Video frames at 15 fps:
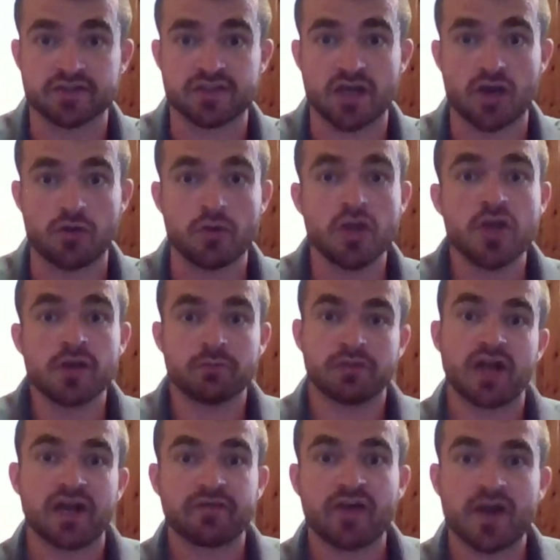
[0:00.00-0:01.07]
So a
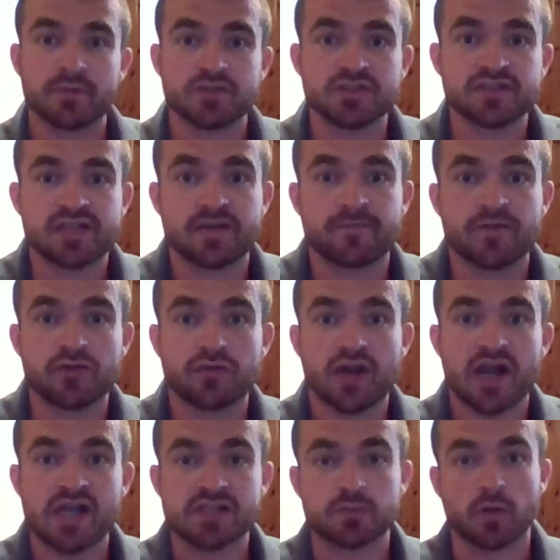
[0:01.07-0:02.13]
lot of options there for you
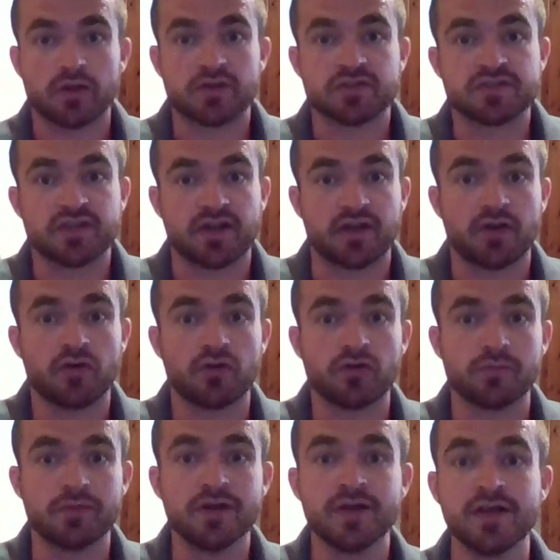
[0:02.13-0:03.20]
guys while you're stuck at
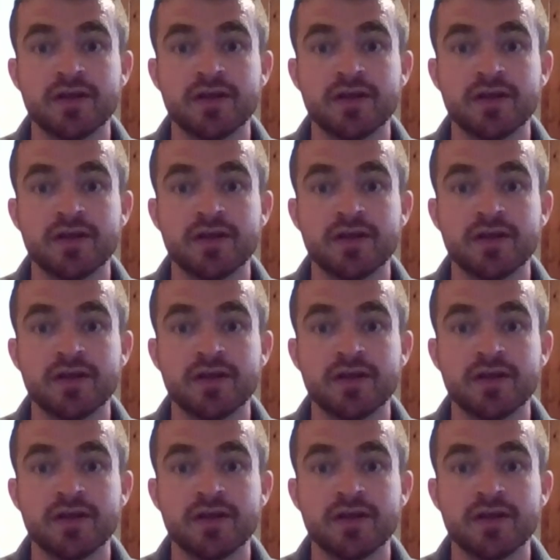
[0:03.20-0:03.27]
home.